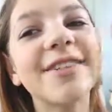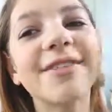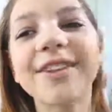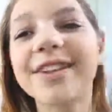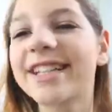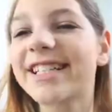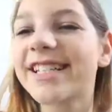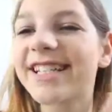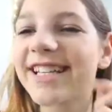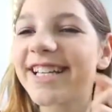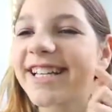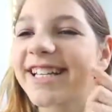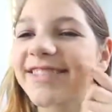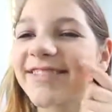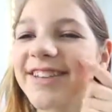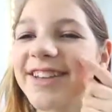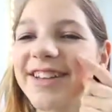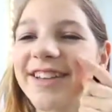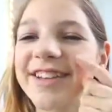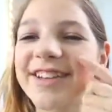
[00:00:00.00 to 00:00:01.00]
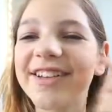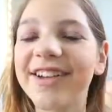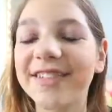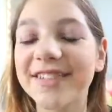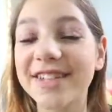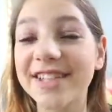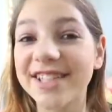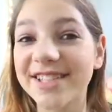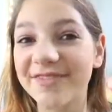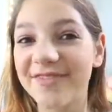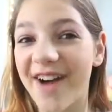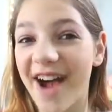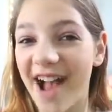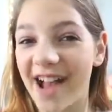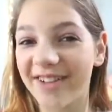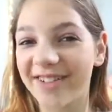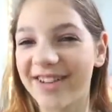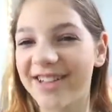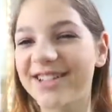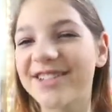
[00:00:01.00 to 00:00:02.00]
of your cheeks when you have to
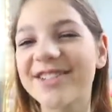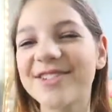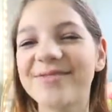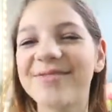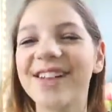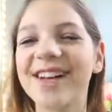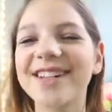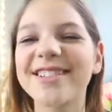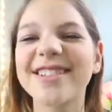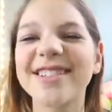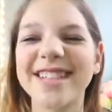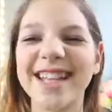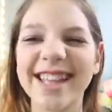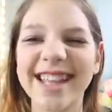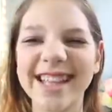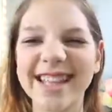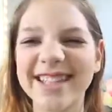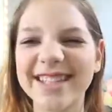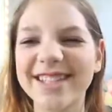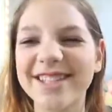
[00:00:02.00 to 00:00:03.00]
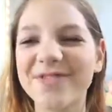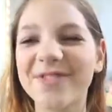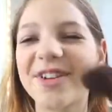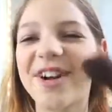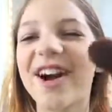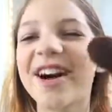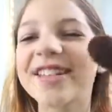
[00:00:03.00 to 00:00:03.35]
smile when you do blush, which I think is super